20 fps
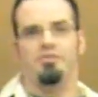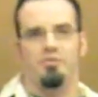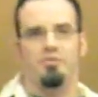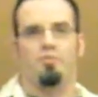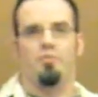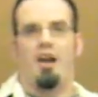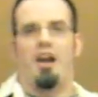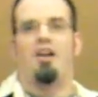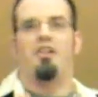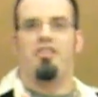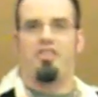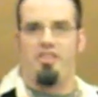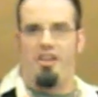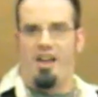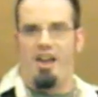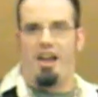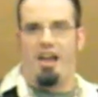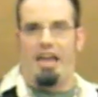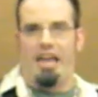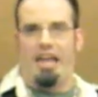It's a rare
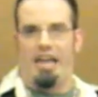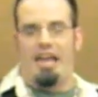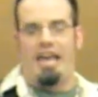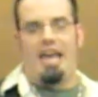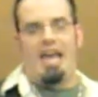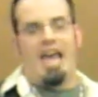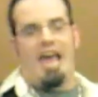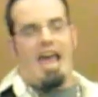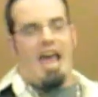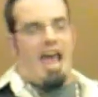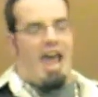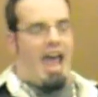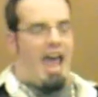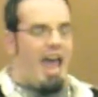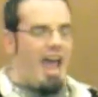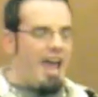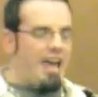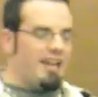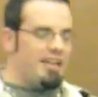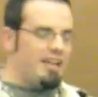thing.
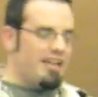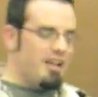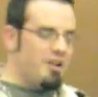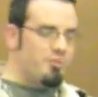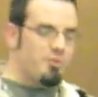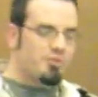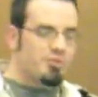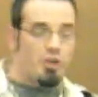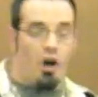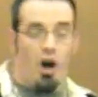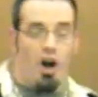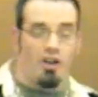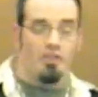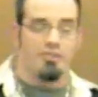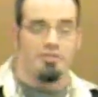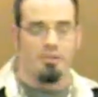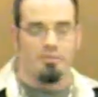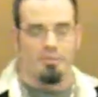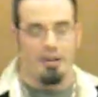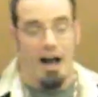And it was
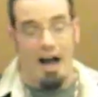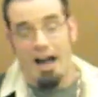awesome.